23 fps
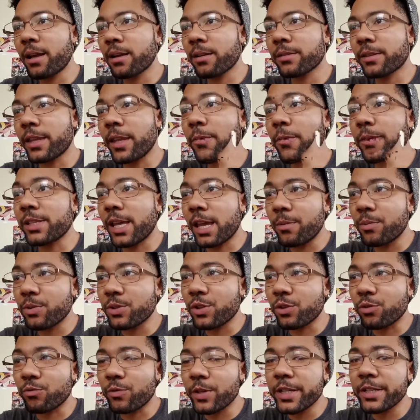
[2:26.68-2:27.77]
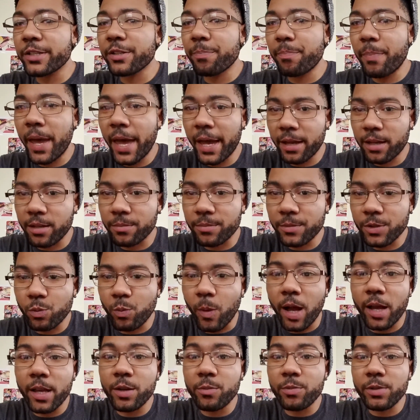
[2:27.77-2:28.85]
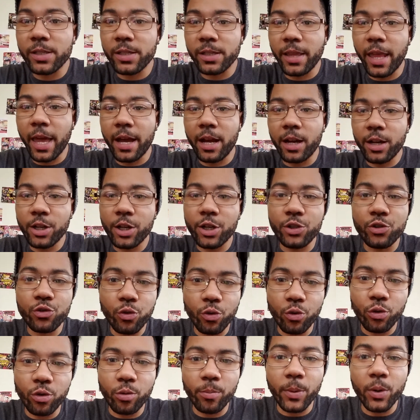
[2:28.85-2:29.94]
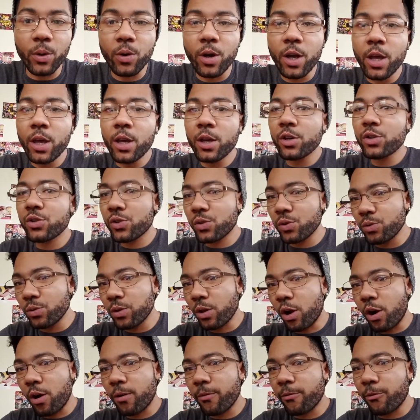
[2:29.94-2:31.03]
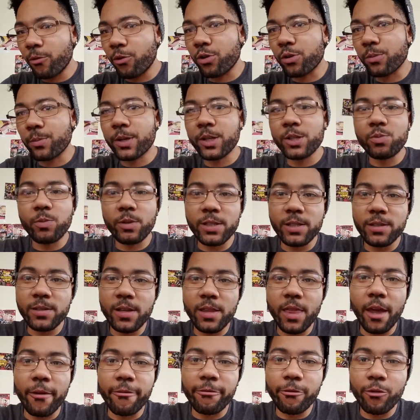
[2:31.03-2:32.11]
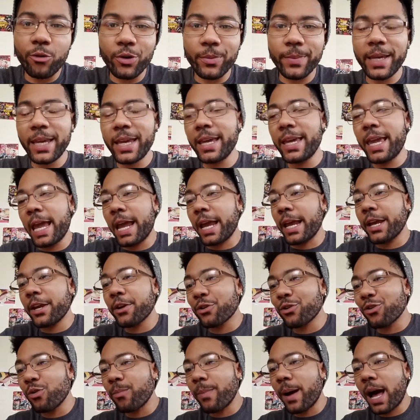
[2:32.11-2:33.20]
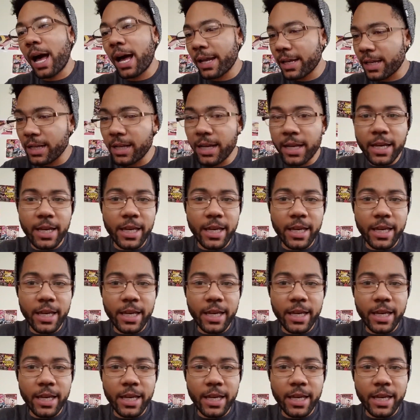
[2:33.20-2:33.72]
was able to reach Peckham's while he was in that uncontrollable Sulong form. Because once he's in that form, he can't hear nobody.